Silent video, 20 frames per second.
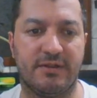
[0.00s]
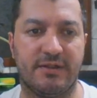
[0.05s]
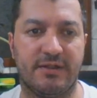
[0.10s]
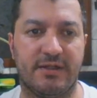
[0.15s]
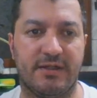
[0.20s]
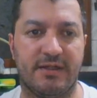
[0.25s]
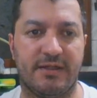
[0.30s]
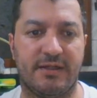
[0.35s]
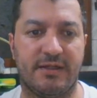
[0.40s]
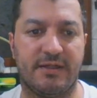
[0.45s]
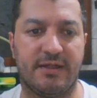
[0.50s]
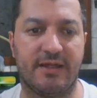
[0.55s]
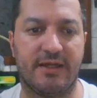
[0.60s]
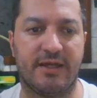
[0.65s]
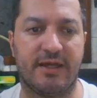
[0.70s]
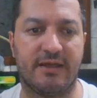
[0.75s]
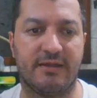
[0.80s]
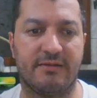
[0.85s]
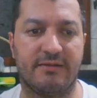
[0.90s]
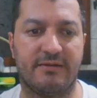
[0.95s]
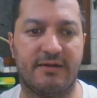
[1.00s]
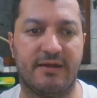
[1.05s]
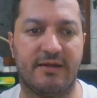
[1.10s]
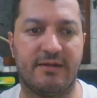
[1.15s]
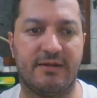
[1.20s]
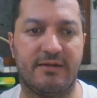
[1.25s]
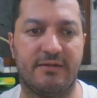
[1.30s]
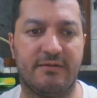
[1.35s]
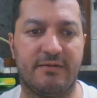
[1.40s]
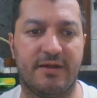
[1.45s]
and then I can't
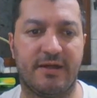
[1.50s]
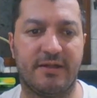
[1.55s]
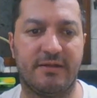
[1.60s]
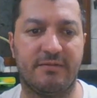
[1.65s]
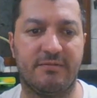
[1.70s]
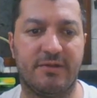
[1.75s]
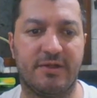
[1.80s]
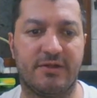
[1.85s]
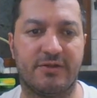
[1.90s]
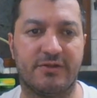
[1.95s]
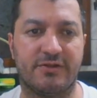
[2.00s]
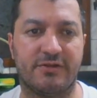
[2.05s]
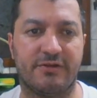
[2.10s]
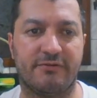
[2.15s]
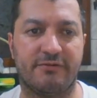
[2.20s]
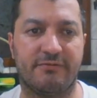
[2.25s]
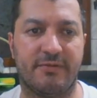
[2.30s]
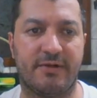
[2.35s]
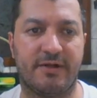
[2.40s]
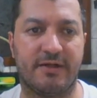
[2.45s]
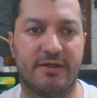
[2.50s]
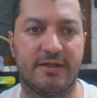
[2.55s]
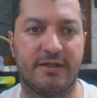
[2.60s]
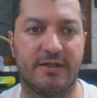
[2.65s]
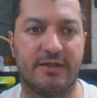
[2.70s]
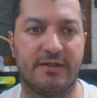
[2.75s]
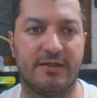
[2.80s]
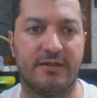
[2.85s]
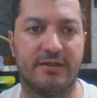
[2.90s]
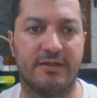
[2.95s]
take the knight because of
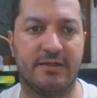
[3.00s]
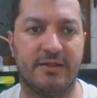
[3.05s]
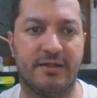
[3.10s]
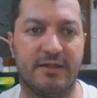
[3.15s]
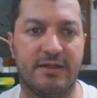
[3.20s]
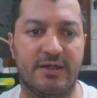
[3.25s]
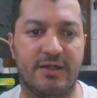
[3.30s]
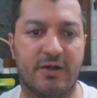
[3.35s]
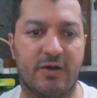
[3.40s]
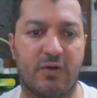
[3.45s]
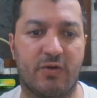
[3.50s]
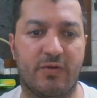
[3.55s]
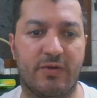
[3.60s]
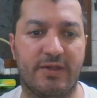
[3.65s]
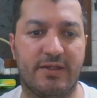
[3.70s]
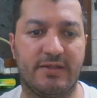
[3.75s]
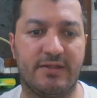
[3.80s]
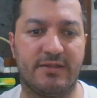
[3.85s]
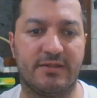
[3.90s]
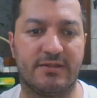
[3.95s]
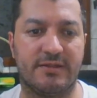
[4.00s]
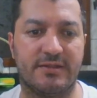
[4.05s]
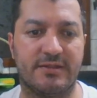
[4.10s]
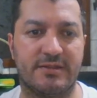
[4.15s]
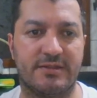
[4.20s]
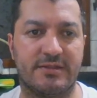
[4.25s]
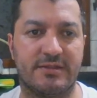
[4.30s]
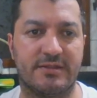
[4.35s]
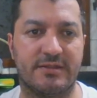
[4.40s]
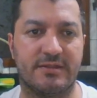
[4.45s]
my queen
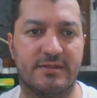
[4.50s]
is